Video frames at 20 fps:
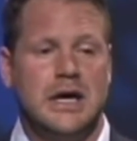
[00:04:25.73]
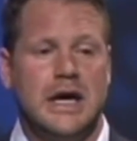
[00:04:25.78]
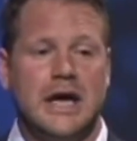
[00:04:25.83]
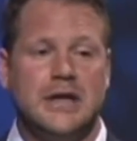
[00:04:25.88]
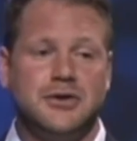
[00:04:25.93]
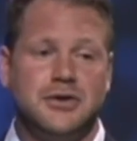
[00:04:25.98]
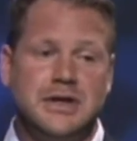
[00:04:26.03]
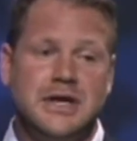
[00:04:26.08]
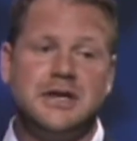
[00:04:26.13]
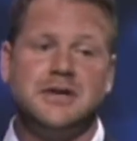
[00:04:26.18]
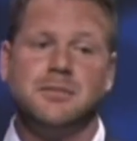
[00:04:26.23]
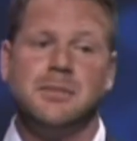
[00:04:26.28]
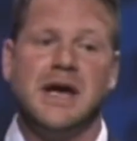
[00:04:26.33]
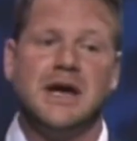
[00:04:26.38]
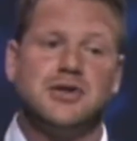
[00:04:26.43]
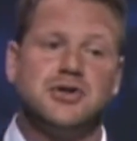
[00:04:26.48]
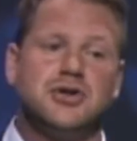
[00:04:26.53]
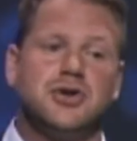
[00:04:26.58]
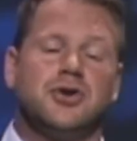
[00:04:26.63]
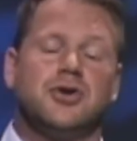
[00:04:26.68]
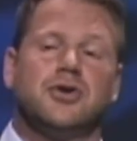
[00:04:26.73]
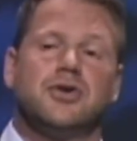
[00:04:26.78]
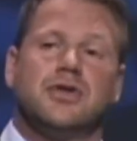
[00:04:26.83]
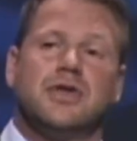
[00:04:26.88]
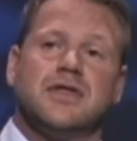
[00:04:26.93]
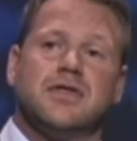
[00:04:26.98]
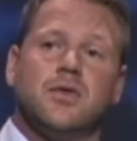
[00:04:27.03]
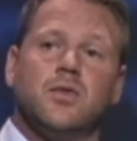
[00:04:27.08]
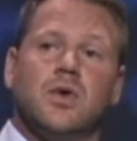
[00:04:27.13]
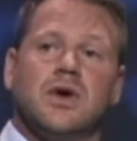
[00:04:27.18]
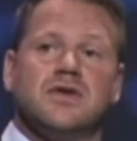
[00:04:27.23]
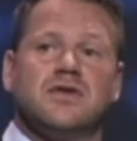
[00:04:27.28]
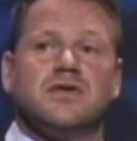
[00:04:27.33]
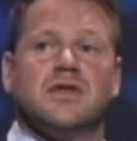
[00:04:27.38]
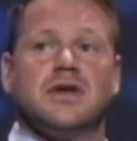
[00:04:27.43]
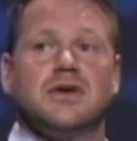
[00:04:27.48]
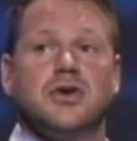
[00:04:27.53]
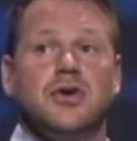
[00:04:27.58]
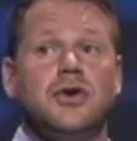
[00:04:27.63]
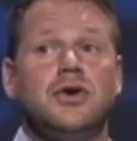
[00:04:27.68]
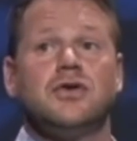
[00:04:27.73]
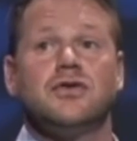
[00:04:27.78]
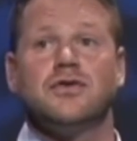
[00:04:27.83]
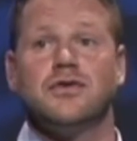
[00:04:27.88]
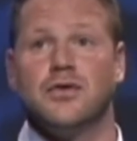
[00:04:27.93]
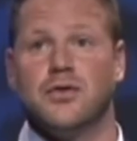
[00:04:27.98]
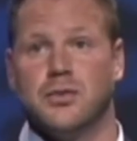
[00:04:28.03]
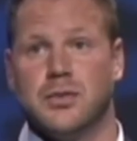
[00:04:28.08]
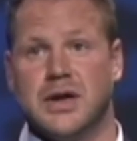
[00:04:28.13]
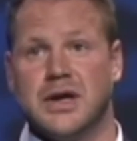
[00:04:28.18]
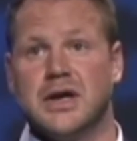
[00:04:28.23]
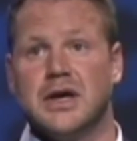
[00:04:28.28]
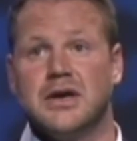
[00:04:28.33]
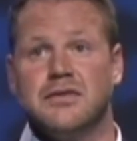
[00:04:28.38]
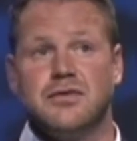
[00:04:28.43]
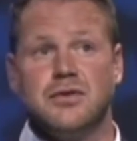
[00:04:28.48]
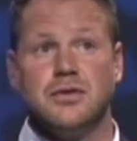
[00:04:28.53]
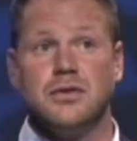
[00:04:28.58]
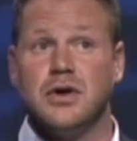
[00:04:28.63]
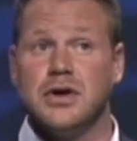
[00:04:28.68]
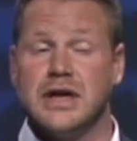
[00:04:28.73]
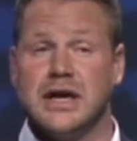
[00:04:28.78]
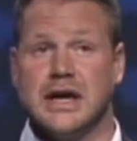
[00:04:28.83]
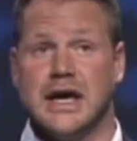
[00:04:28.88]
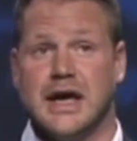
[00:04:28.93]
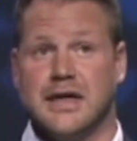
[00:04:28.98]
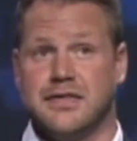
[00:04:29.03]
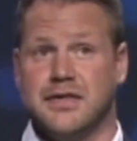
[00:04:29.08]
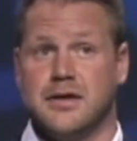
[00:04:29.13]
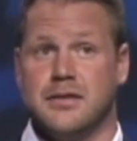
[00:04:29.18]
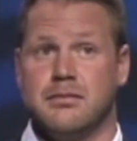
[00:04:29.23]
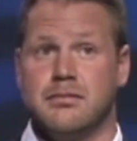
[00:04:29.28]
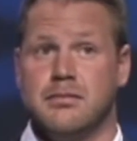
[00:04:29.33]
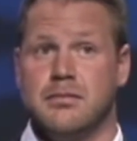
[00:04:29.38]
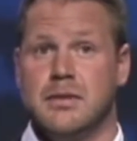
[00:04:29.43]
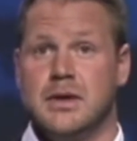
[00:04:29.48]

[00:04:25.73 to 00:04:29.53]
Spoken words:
And you need to make sure that the ones that you're consuming, if you're looking at them,